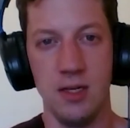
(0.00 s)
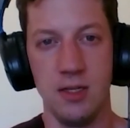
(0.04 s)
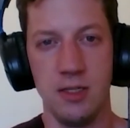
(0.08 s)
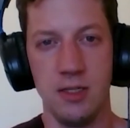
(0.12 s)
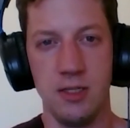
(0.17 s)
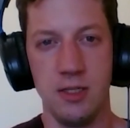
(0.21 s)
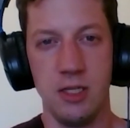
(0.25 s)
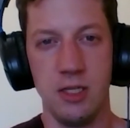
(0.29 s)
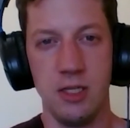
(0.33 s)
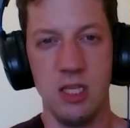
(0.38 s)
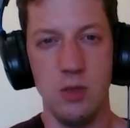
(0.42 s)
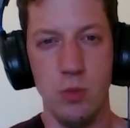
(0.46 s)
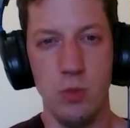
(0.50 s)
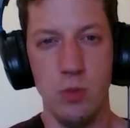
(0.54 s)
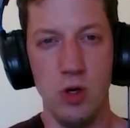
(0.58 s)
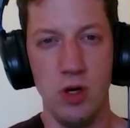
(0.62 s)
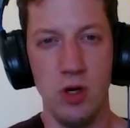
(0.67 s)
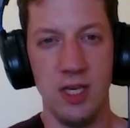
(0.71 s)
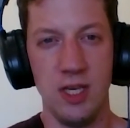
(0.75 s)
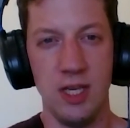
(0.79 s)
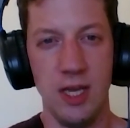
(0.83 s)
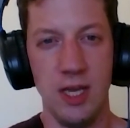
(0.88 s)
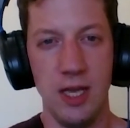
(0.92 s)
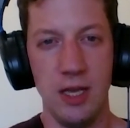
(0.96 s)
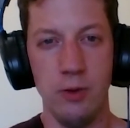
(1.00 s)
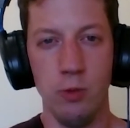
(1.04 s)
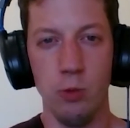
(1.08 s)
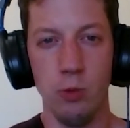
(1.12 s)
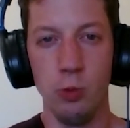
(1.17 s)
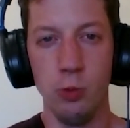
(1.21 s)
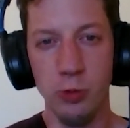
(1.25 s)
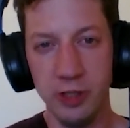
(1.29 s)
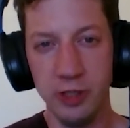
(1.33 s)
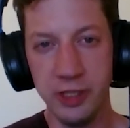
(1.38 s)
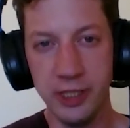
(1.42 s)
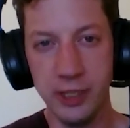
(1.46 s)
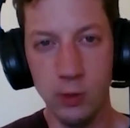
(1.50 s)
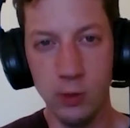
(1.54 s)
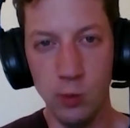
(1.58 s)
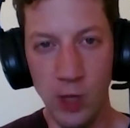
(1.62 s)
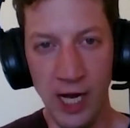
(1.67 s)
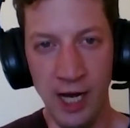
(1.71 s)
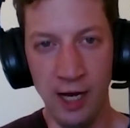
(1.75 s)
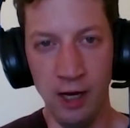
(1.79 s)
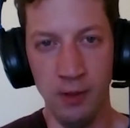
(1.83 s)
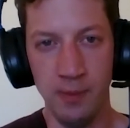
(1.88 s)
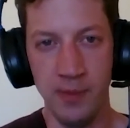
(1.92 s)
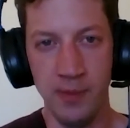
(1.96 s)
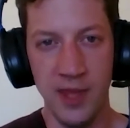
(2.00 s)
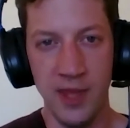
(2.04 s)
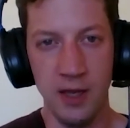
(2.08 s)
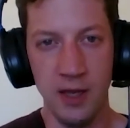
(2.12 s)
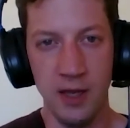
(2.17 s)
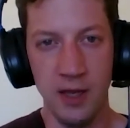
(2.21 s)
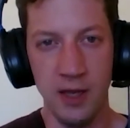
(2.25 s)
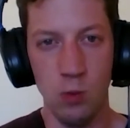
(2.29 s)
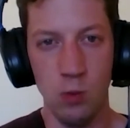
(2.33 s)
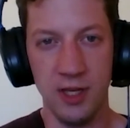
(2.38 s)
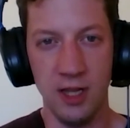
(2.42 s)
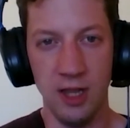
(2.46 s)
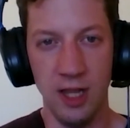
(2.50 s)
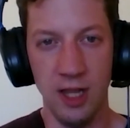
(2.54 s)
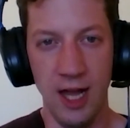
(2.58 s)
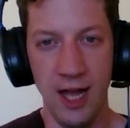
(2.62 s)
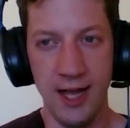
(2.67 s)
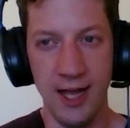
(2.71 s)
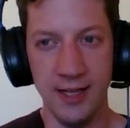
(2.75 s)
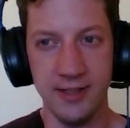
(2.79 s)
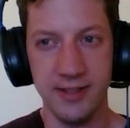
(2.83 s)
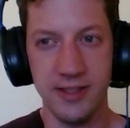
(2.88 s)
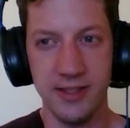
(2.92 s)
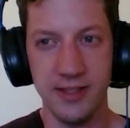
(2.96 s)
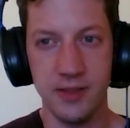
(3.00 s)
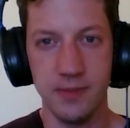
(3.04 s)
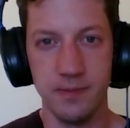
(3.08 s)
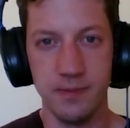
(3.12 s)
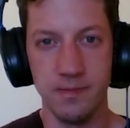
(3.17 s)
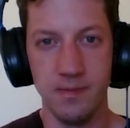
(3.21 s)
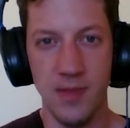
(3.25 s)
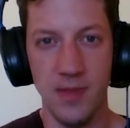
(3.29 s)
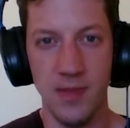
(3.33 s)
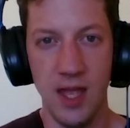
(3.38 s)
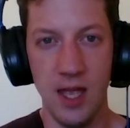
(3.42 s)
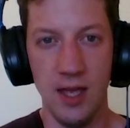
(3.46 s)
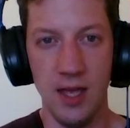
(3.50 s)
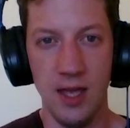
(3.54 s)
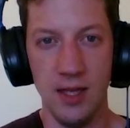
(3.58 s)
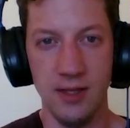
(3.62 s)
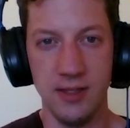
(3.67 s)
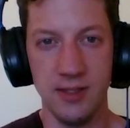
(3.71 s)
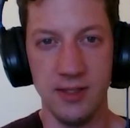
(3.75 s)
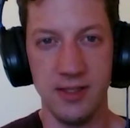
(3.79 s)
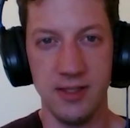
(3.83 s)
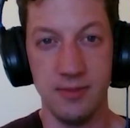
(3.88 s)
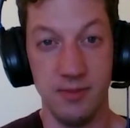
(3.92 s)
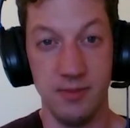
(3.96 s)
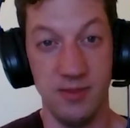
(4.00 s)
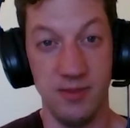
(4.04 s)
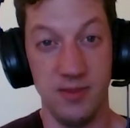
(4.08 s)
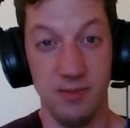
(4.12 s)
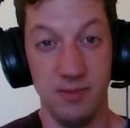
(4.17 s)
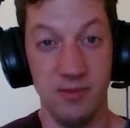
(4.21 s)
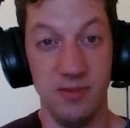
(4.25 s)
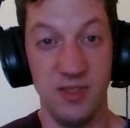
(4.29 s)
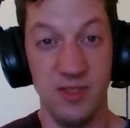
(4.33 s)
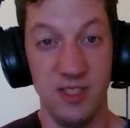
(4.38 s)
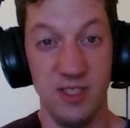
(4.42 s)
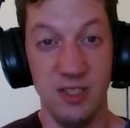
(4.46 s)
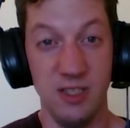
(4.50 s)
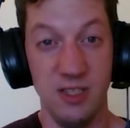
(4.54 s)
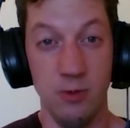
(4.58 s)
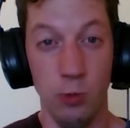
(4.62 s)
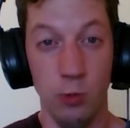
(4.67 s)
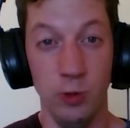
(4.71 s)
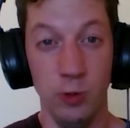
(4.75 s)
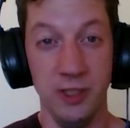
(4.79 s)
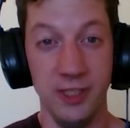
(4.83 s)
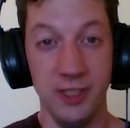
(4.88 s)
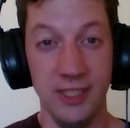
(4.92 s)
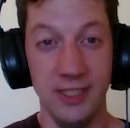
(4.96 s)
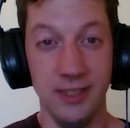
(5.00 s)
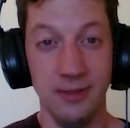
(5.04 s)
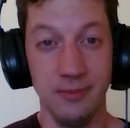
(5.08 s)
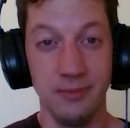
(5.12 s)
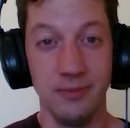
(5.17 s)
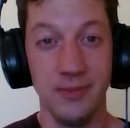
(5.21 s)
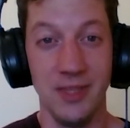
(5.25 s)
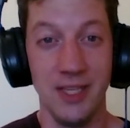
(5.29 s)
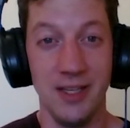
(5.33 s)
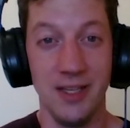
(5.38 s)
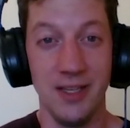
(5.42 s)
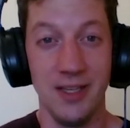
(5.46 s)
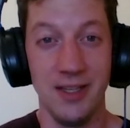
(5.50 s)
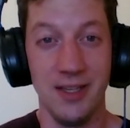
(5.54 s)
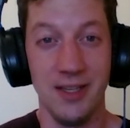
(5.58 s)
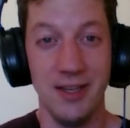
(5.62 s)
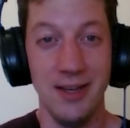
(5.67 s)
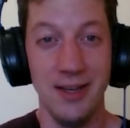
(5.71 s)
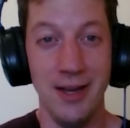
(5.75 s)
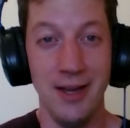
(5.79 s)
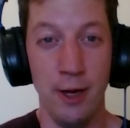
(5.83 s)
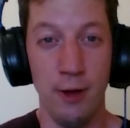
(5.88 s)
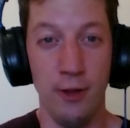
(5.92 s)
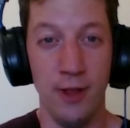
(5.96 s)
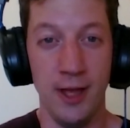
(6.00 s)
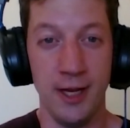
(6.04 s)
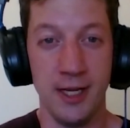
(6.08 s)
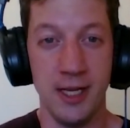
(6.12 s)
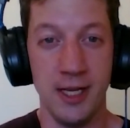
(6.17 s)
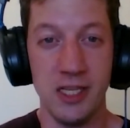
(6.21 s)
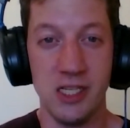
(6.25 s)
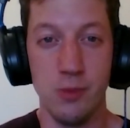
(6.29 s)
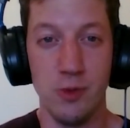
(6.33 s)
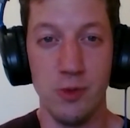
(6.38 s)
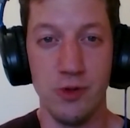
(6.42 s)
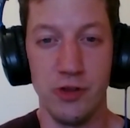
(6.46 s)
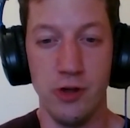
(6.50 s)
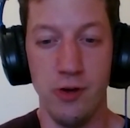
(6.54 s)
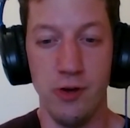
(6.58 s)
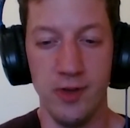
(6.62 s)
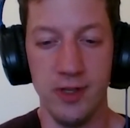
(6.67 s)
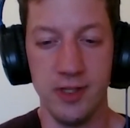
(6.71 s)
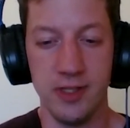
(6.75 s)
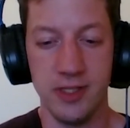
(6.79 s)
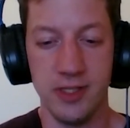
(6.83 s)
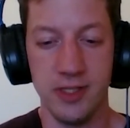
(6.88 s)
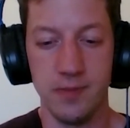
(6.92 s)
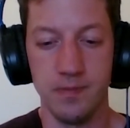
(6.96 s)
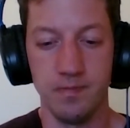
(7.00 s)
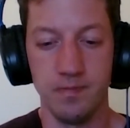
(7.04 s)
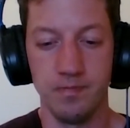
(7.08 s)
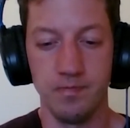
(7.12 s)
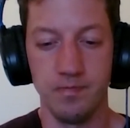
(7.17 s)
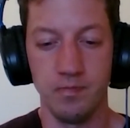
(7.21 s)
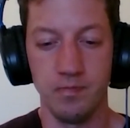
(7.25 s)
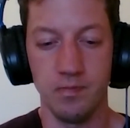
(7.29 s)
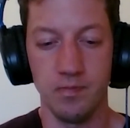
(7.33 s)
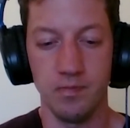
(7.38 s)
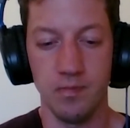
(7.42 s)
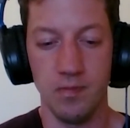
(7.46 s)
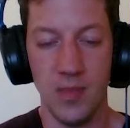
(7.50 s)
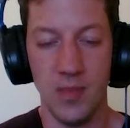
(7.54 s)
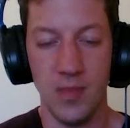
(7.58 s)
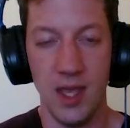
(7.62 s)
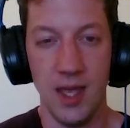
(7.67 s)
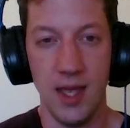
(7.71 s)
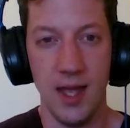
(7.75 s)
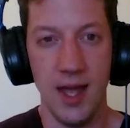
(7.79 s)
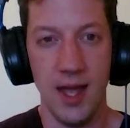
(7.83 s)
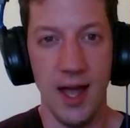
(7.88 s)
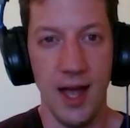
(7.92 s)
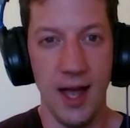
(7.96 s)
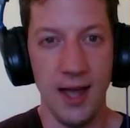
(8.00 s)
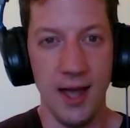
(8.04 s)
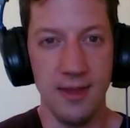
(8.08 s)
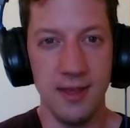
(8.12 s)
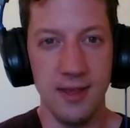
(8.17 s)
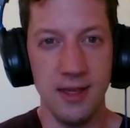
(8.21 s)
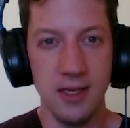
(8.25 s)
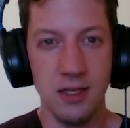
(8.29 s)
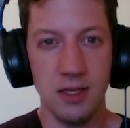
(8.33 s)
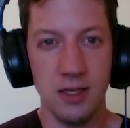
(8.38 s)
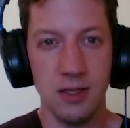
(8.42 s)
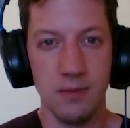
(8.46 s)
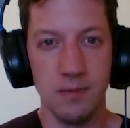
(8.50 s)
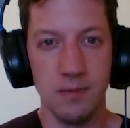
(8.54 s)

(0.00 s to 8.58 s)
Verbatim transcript: to communicate really well with clients and to really nail that customer service. I think